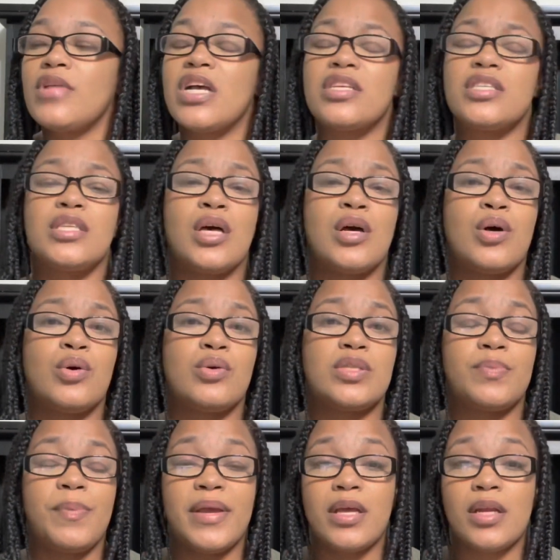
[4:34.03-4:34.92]
So
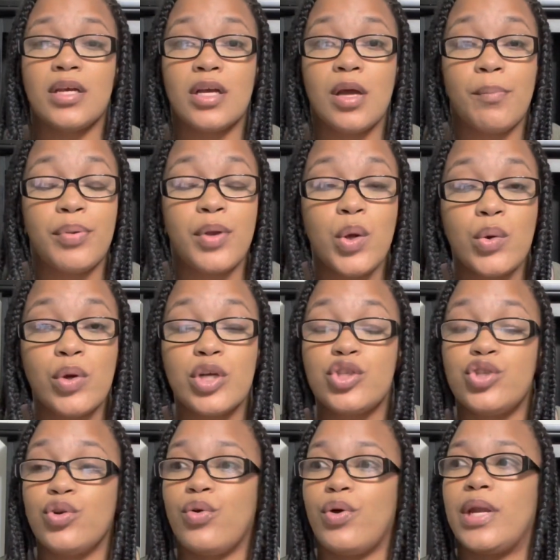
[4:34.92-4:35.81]
speaking of
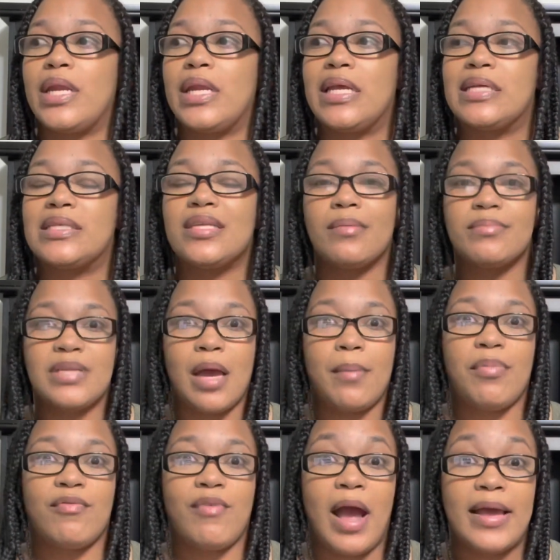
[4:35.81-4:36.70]
computers, you're going to need some
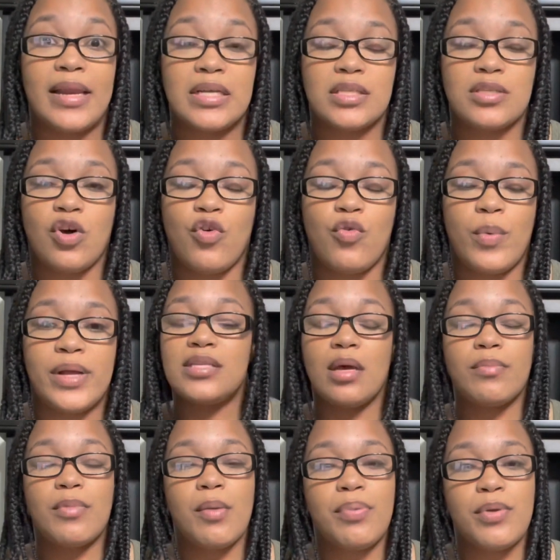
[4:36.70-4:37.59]
type of writing software.
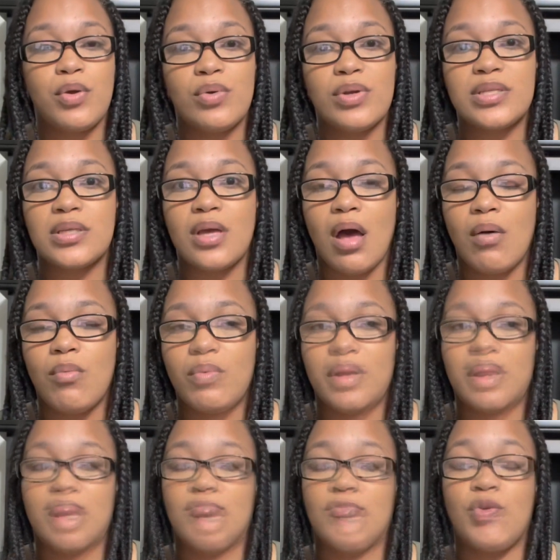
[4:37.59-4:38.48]
Some computers come
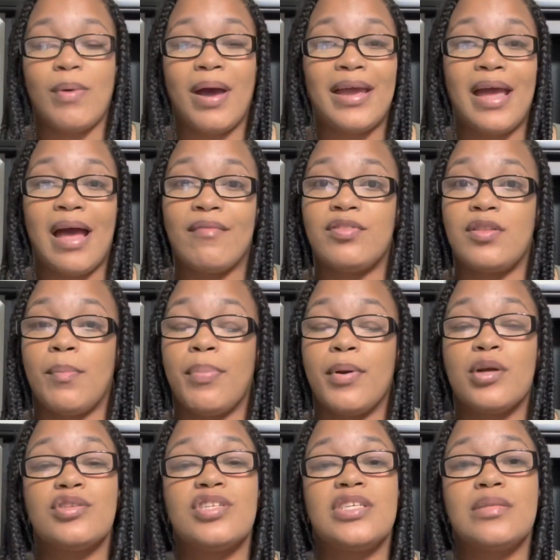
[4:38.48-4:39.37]
with it. You might have to
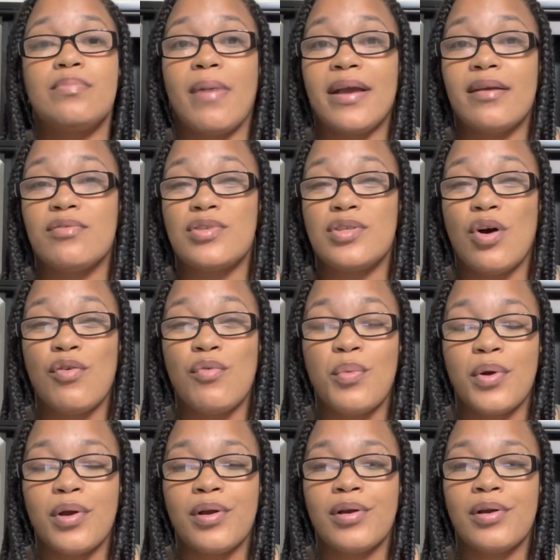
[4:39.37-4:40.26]
purchase Microsoft
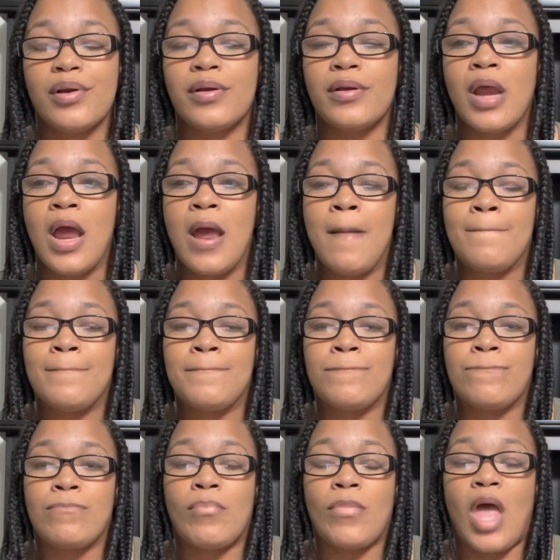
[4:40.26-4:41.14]
Word.
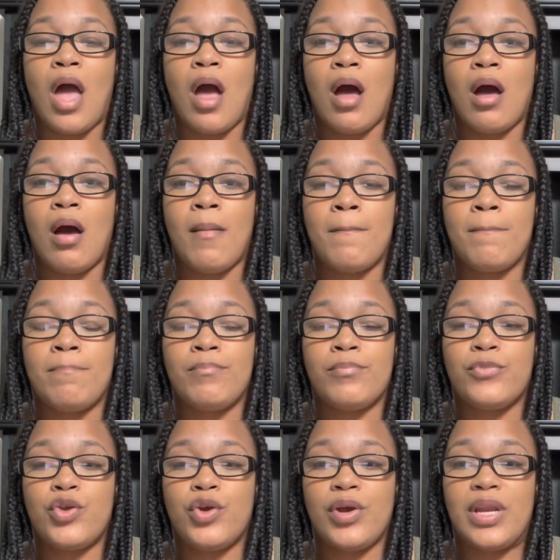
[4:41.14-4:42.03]

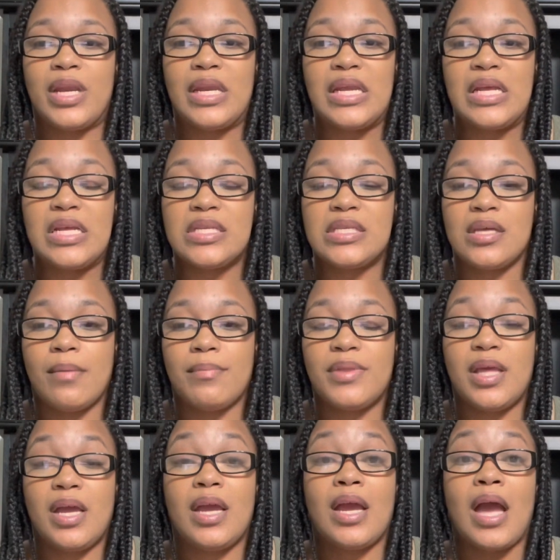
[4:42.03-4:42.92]
You're going to need
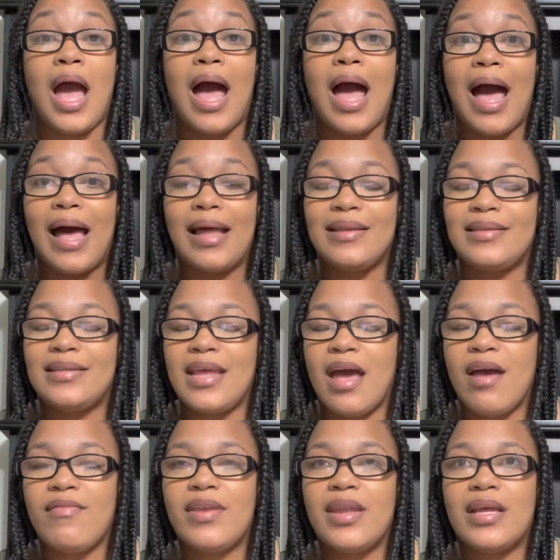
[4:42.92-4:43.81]
something. I
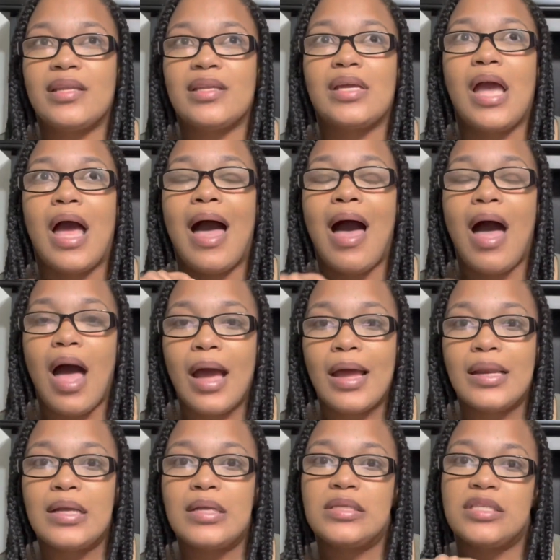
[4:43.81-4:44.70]
definitely
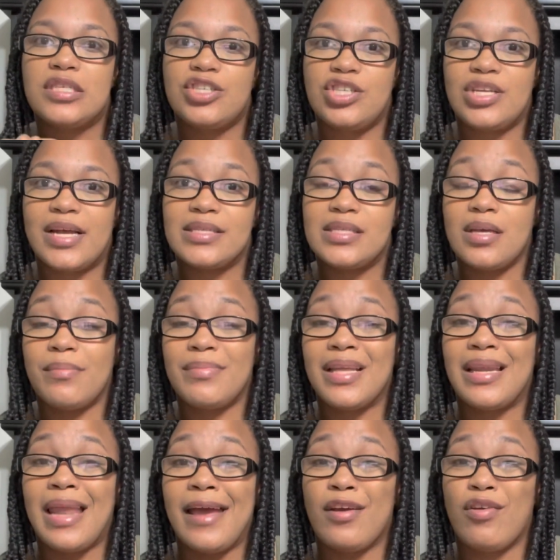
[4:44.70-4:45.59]
highly suggest
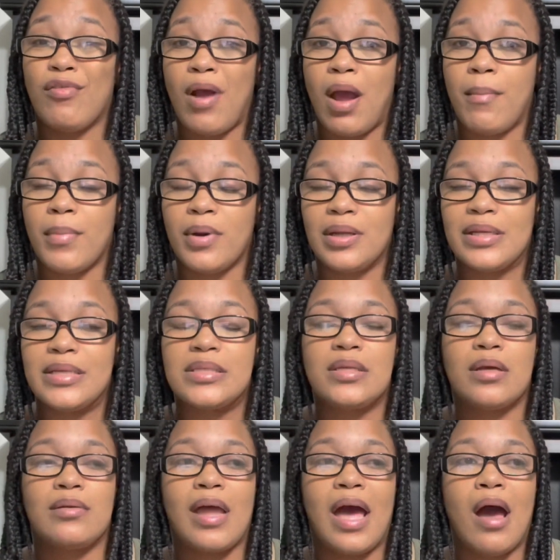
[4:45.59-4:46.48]
something like Grammarly.
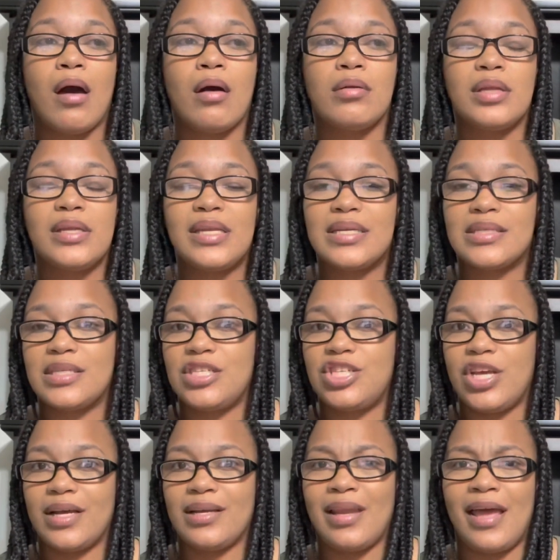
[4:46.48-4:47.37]
So not only does it
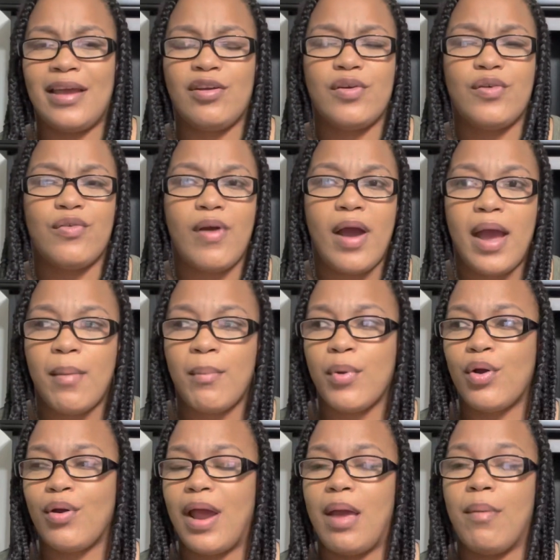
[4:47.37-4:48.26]
check like
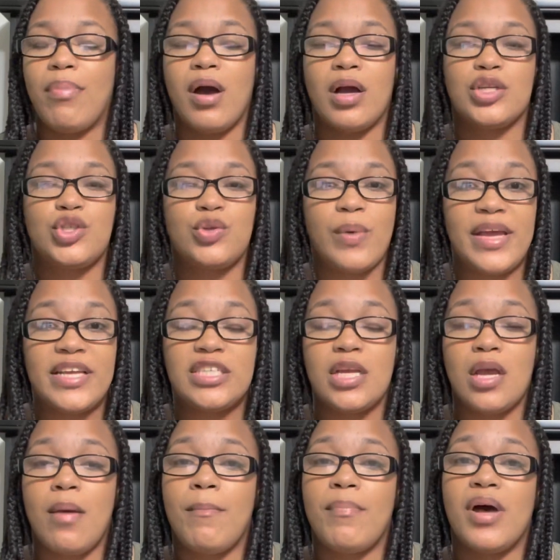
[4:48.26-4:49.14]
grammar and
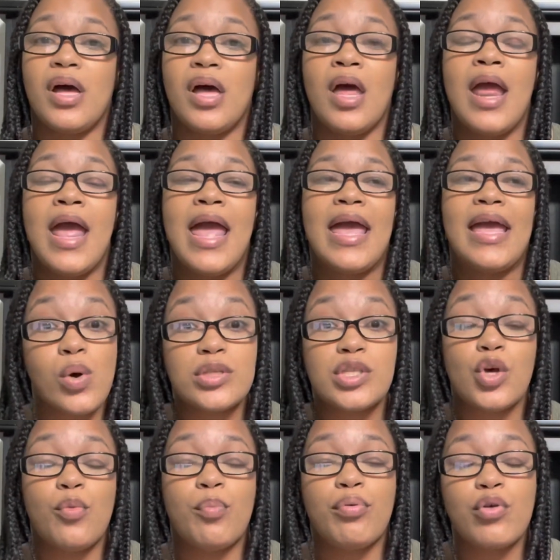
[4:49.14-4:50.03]
punctuation, but
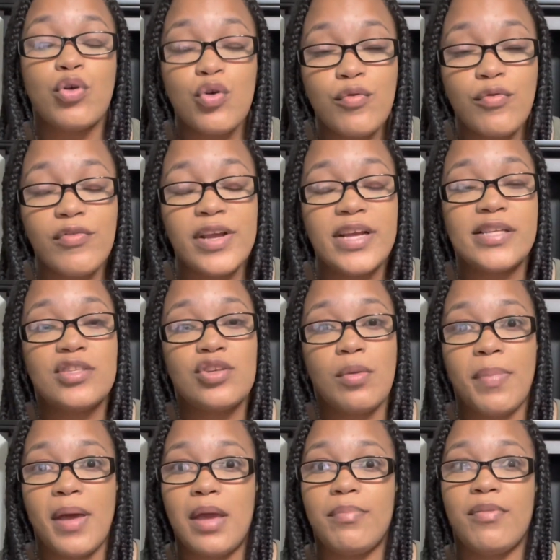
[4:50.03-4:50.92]
also proofreads
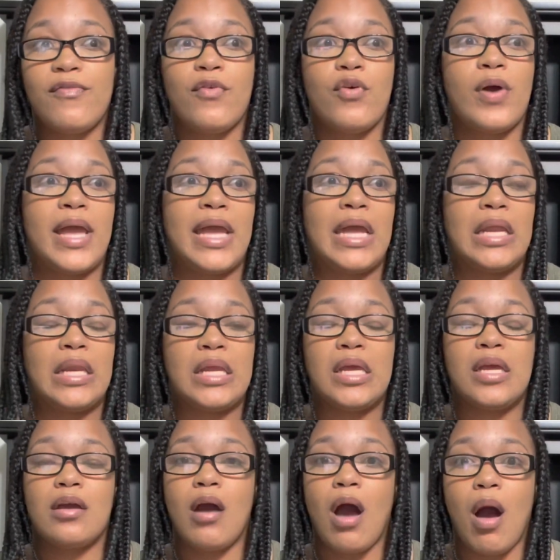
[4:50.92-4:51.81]
your paper for
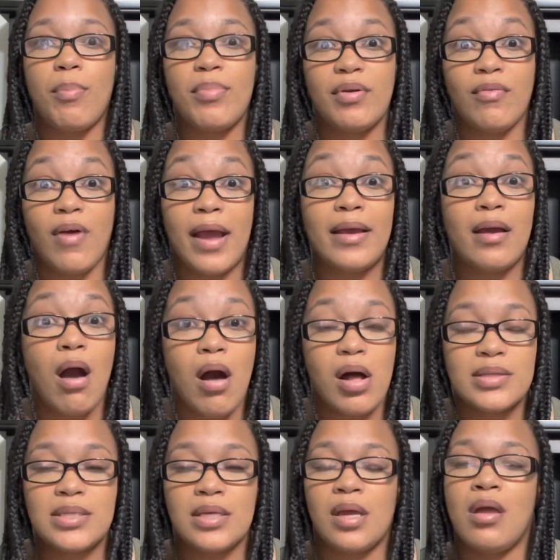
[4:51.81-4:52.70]
any copyright
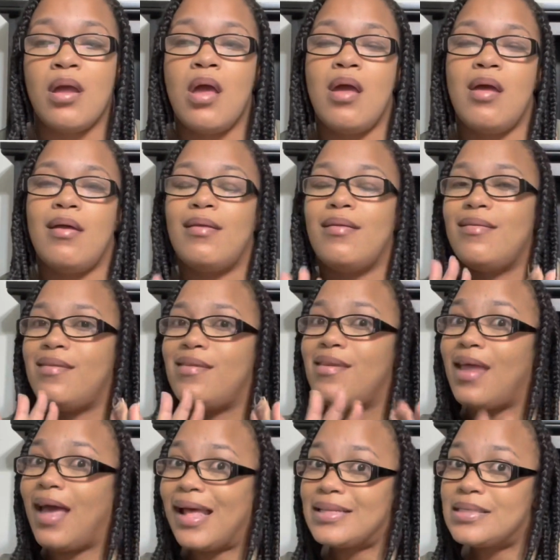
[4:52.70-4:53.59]
content.
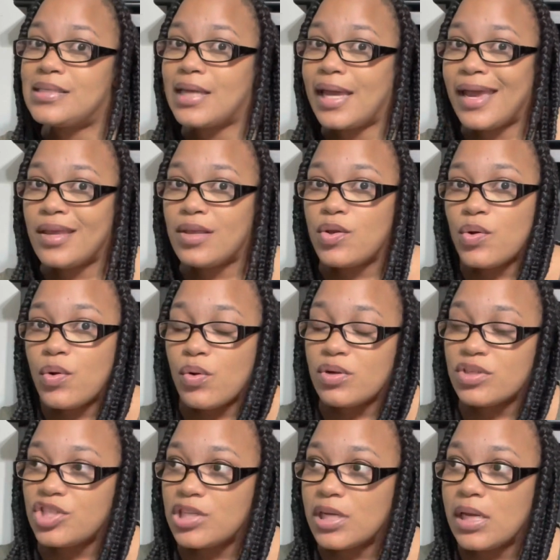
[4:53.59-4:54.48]
Not saying you're
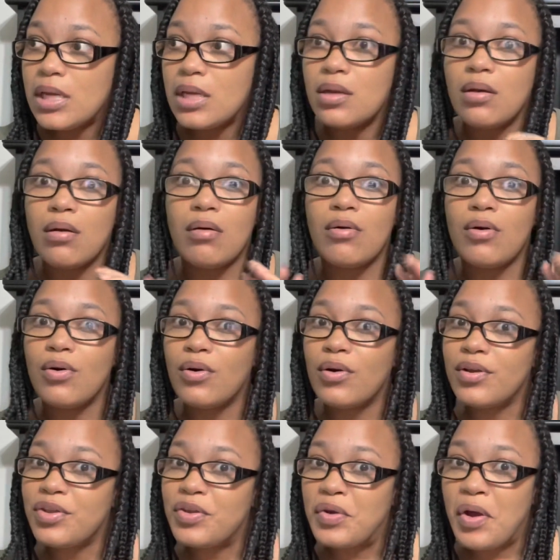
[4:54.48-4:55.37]
gonna cheat
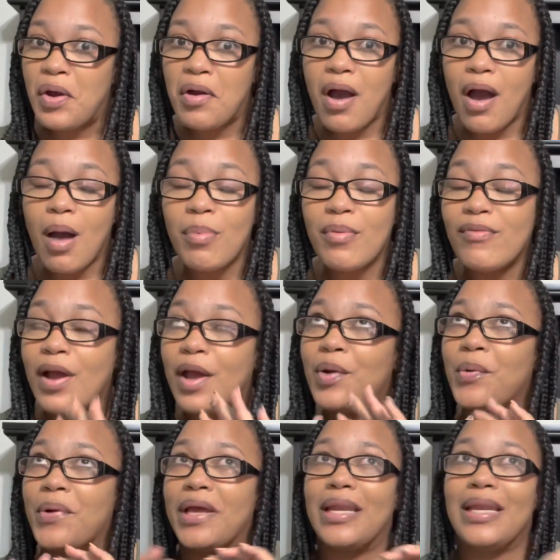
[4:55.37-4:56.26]
or, you know, copyright
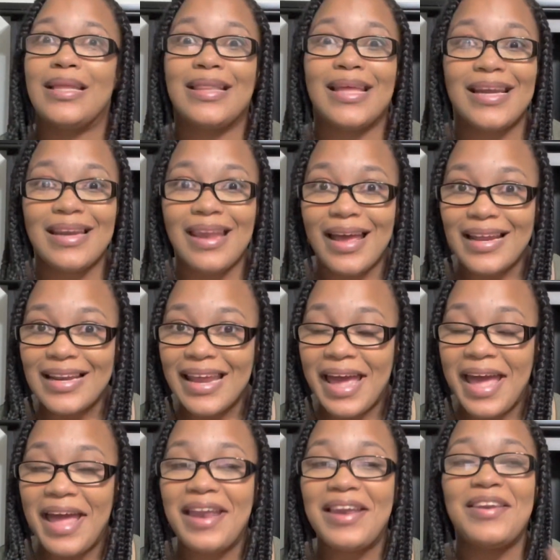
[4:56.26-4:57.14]
or anything like
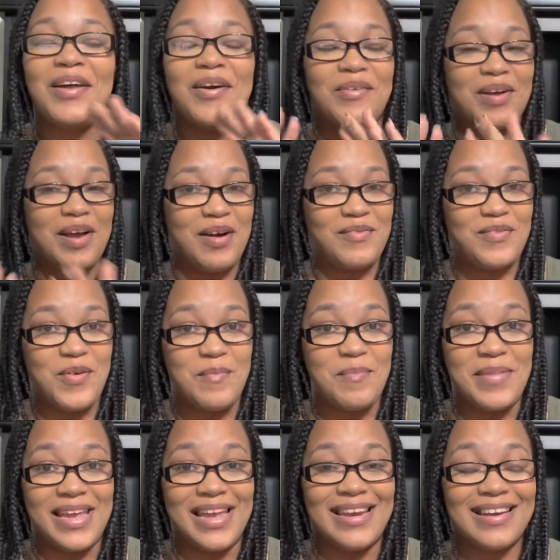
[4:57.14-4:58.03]
that. Don't come for
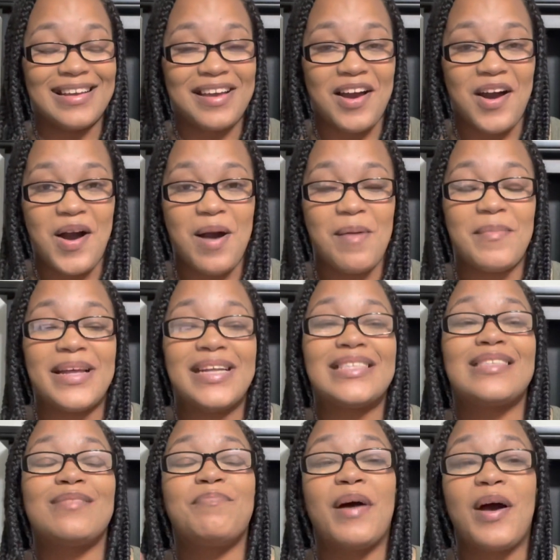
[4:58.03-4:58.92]
me in the
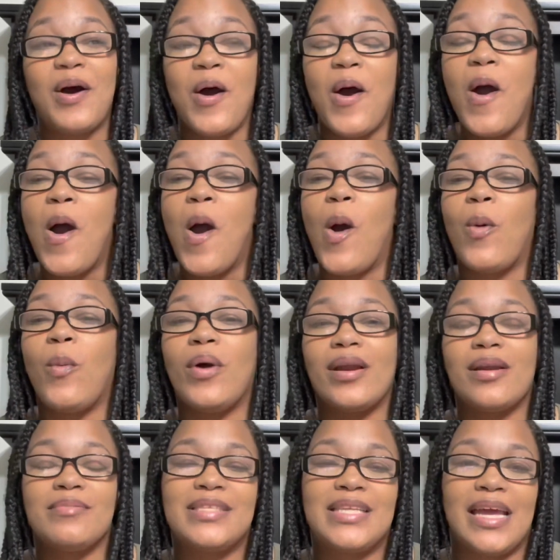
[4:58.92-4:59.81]
comments. But
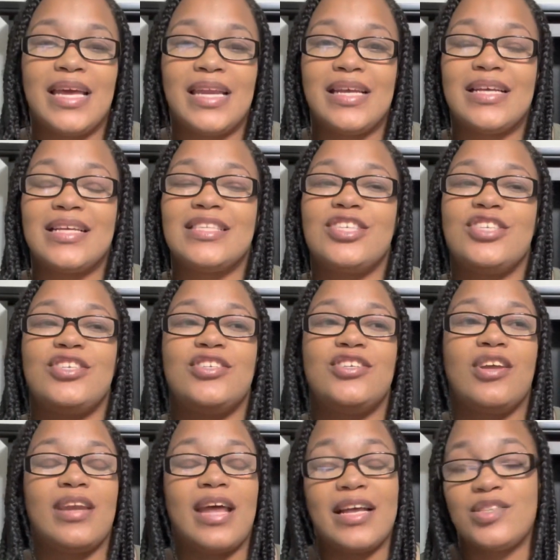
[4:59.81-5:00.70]
what I'm saying is
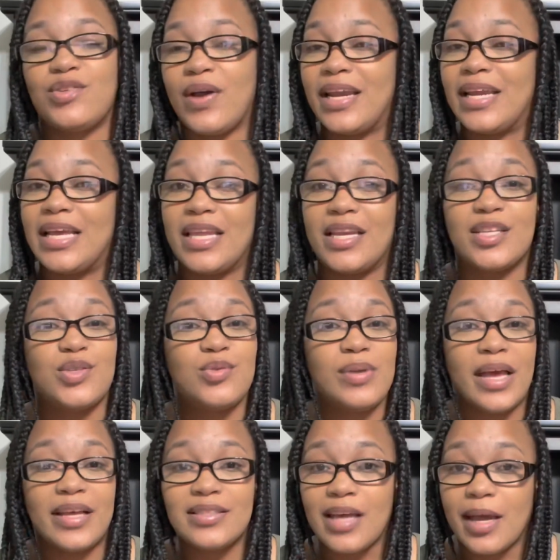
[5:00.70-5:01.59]
you're not trying to get into
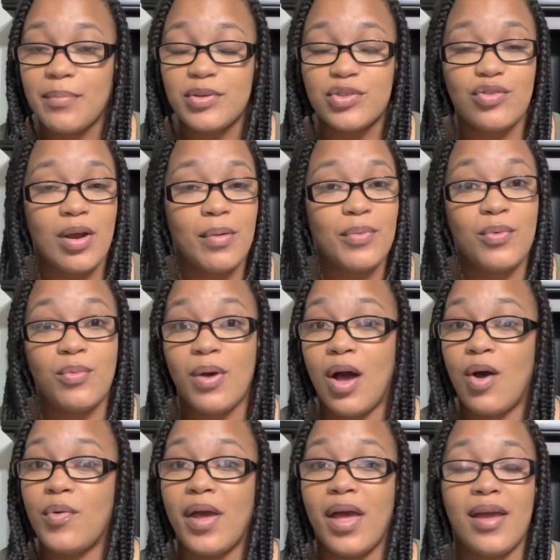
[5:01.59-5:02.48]
that type of trouble,
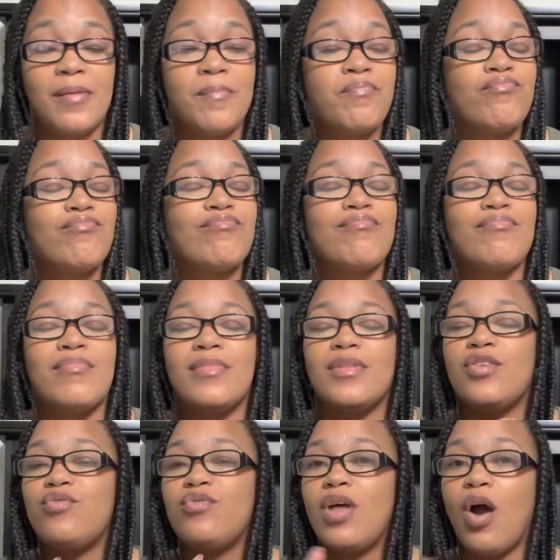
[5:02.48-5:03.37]
okay?
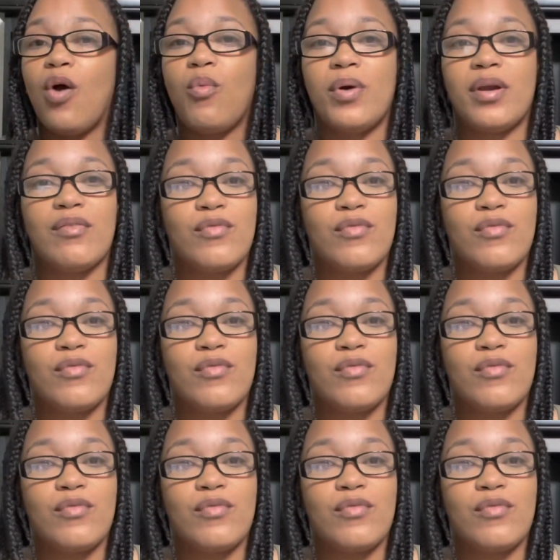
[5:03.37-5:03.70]
You don't want to